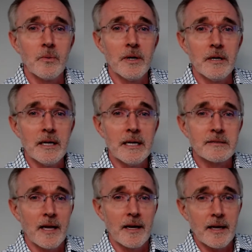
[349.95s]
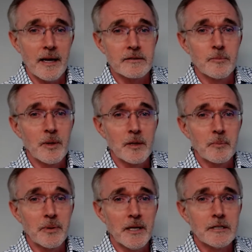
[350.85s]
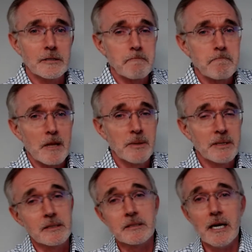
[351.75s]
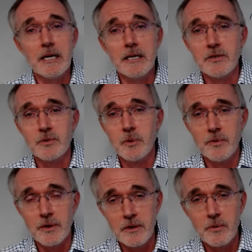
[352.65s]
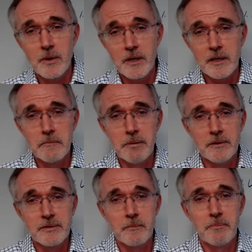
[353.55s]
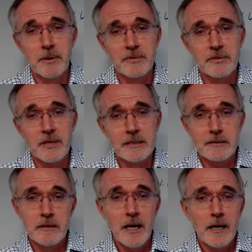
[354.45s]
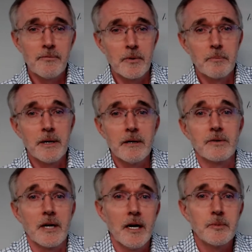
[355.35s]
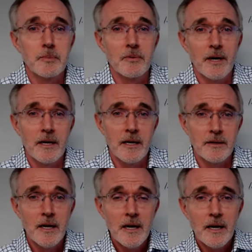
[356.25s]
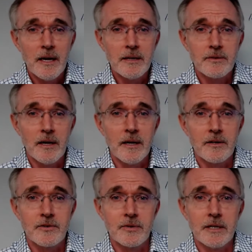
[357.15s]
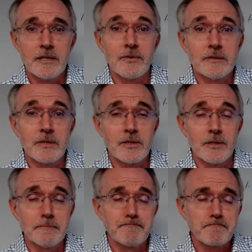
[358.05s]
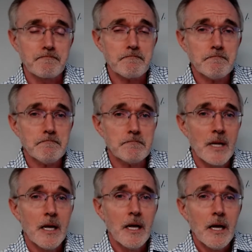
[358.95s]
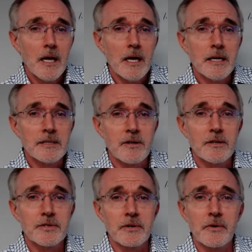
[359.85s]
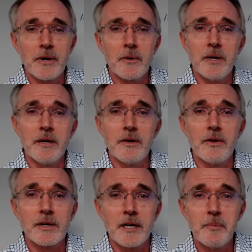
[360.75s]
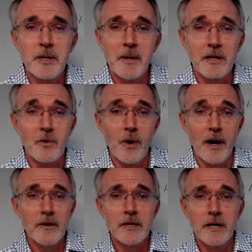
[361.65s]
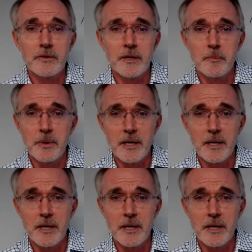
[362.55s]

a stack has to be in place, but the site is moving and you want to keep both sites live for a period of time to provide a transition. And it's also great when your company might acquire another company